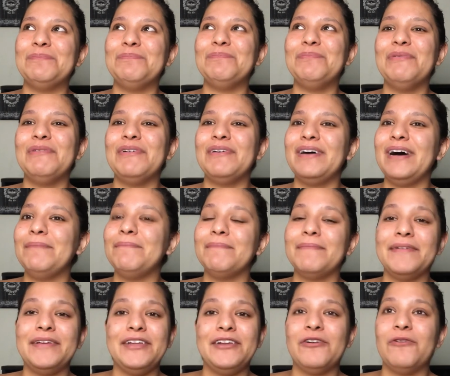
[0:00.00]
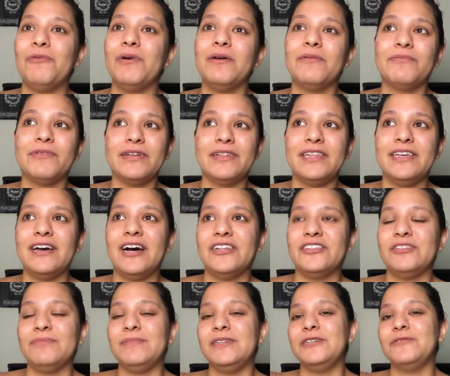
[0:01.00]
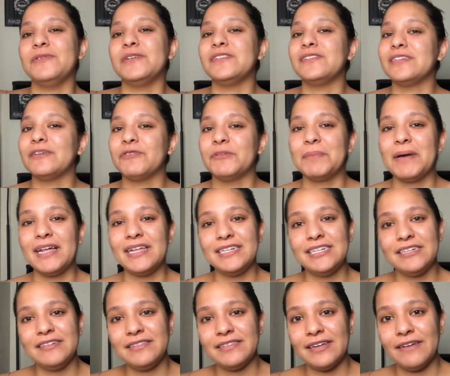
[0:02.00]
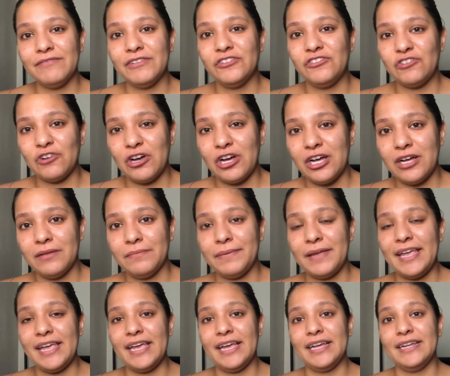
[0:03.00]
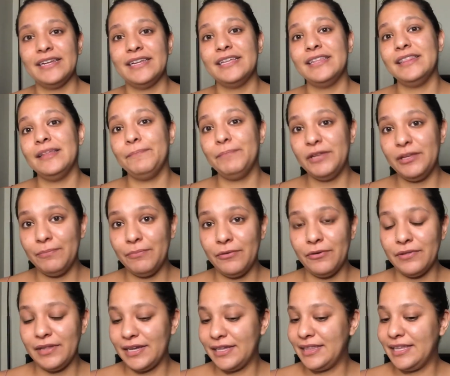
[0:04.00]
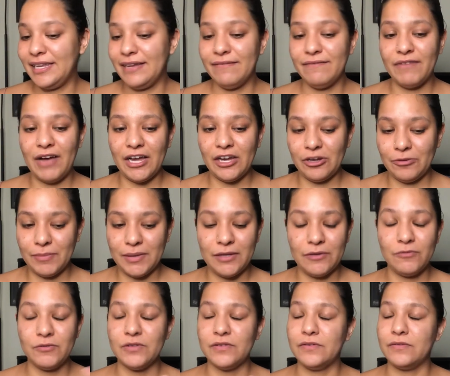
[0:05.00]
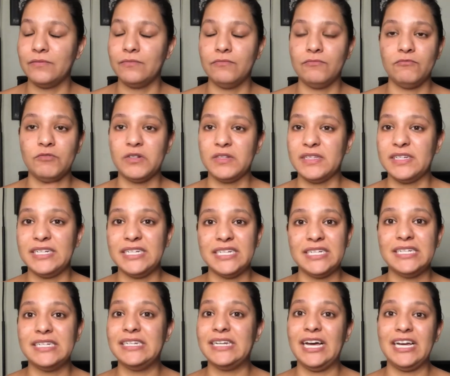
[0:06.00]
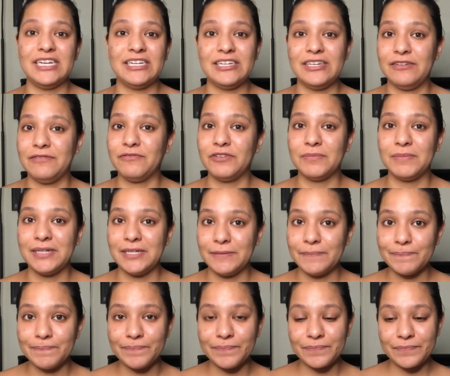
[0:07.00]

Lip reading: But, you know, what really got to me was the repetitiveness of the job and the people. Like, the environment was really not good for me.